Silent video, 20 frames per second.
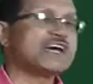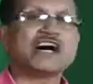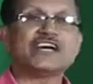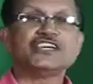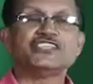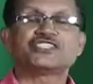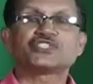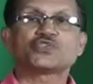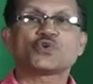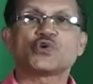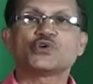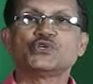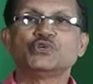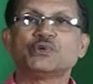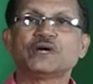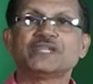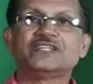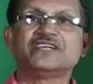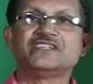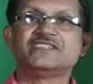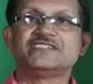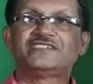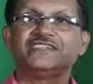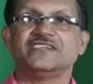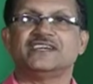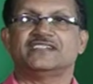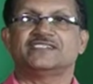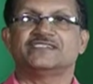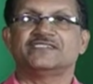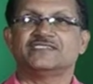I saw you at the
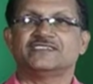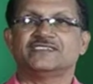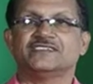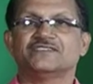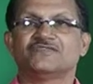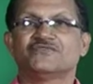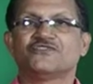theatre,